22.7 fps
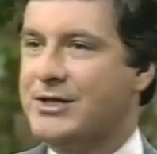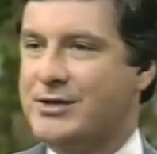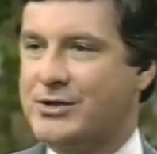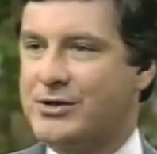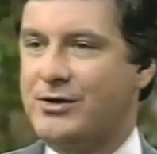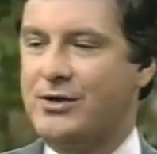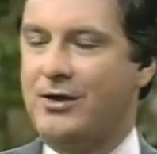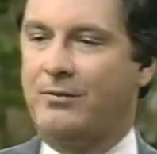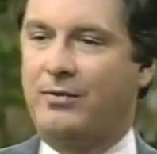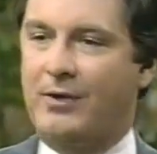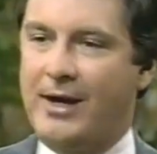It's
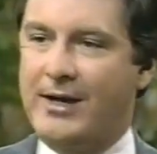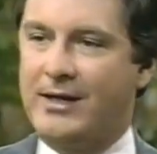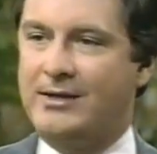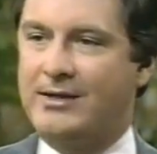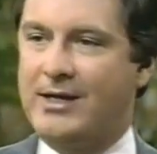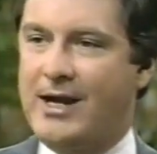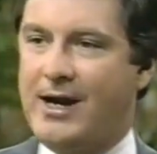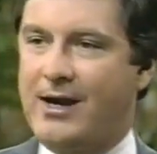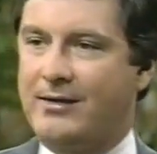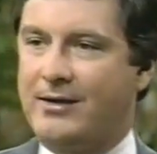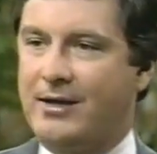going to break
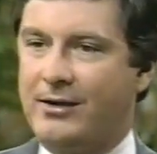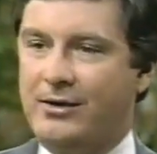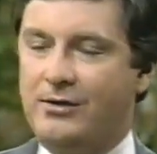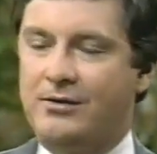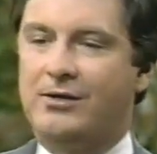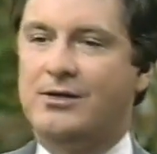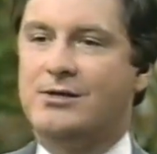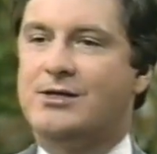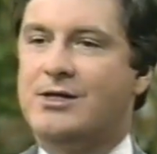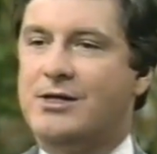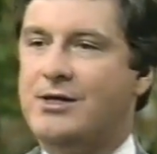down. Now, you
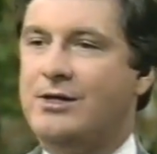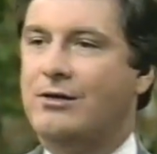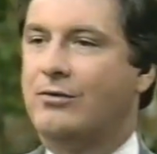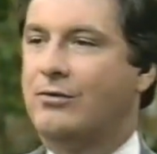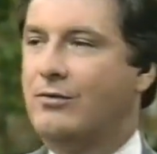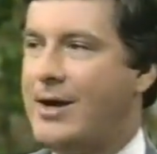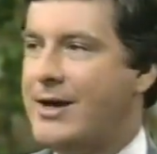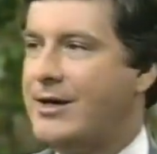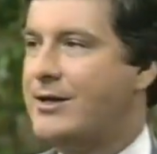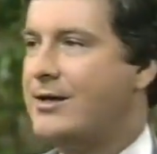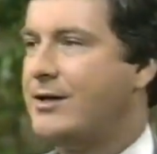continue to
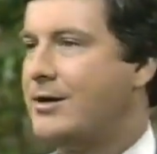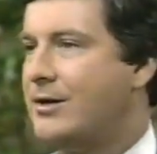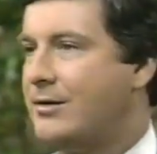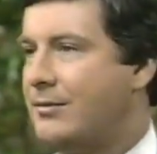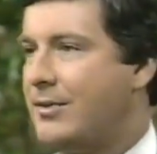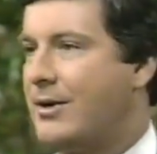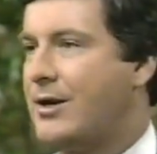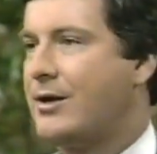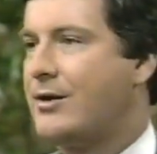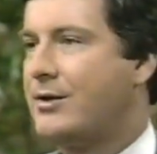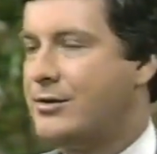rent it at a
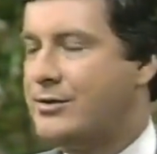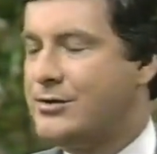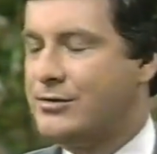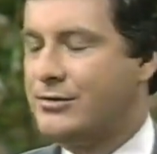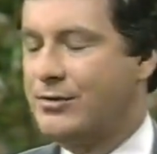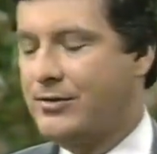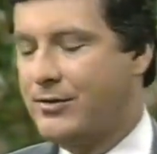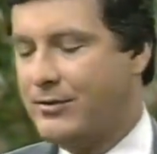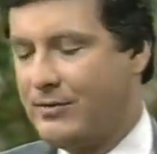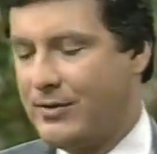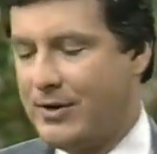buck or
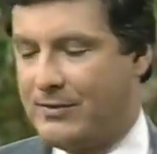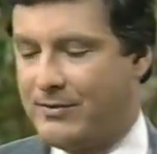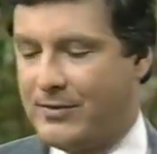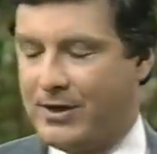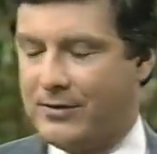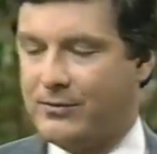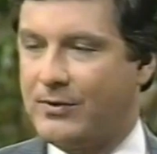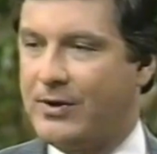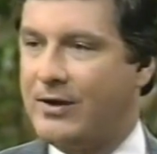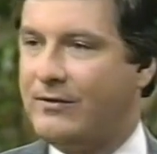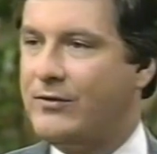two or three a
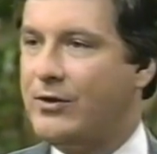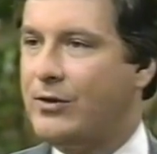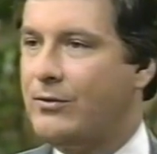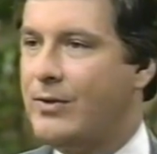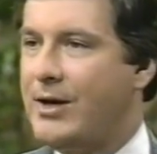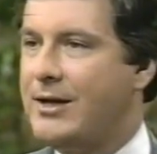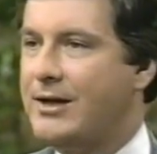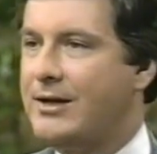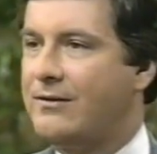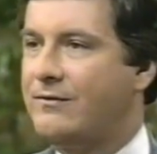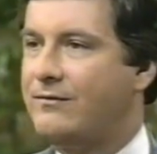month, whatever you're
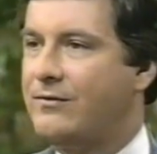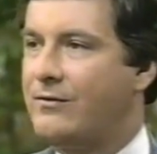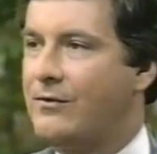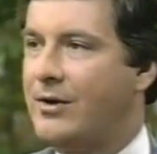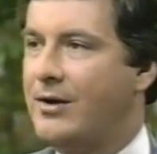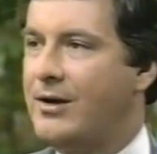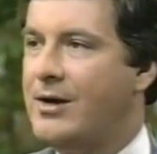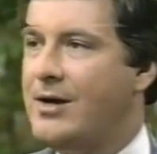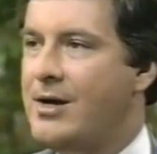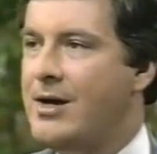renting it for.